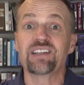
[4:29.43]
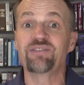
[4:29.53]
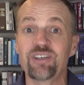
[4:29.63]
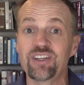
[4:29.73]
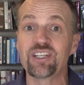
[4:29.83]
the
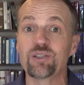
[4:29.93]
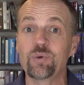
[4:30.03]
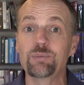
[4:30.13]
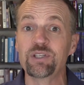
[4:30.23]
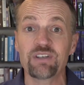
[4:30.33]
very thing that
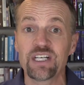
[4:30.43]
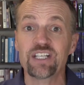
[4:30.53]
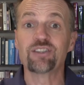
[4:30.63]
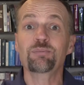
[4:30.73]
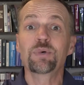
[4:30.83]
we believe
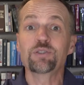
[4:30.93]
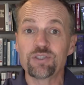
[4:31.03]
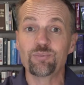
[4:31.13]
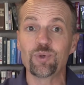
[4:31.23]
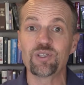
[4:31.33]
is the most
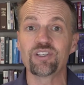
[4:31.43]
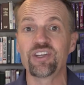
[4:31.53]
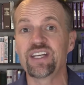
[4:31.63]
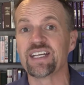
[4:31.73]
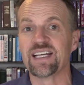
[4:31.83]
important
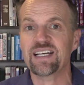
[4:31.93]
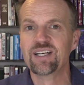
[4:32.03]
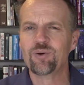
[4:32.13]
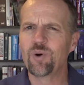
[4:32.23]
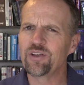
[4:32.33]
thing?
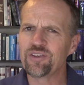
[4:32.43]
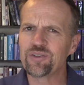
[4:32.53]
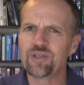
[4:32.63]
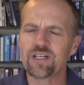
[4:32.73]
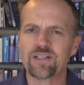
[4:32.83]
Why is it
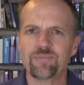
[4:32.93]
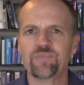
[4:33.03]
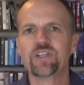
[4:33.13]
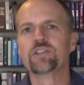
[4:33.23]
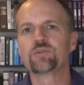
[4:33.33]
so hard?
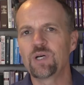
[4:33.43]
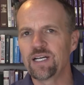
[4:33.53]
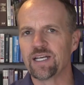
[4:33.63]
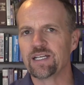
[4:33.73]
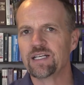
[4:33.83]
Here's why.